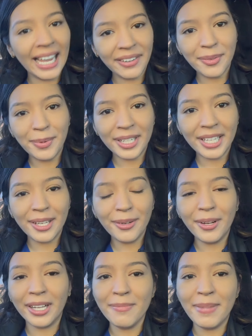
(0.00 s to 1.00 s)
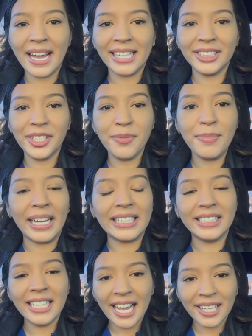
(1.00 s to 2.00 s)
Everybody, welcome back to my
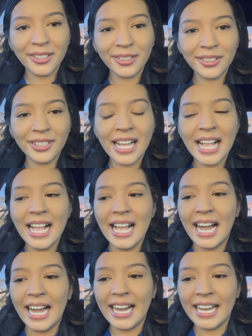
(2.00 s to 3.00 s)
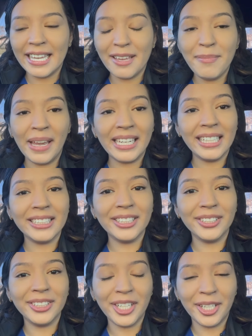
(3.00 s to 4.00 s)
channel. I made it
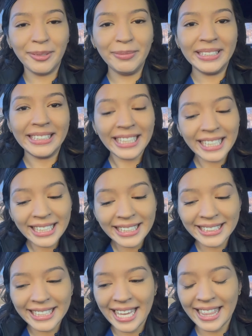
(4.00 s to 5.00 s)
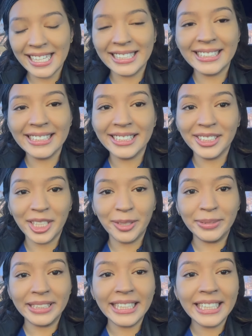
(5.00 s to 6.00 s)
to term six. This is
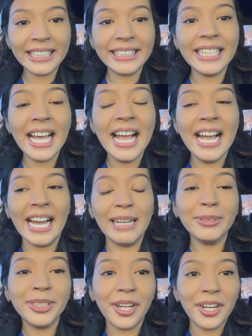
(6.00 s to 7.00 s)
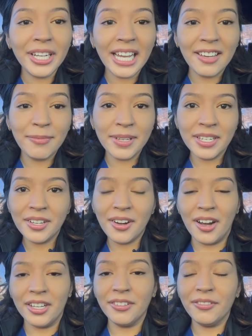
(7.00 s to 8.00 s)
term six. I'm sorry I've been
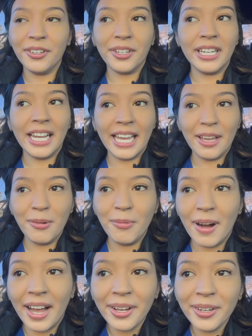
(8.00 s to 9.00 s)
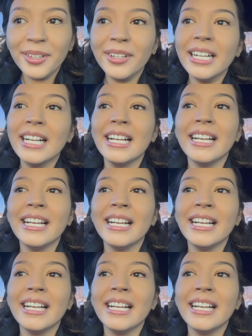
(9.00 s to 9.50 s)
gone for a while.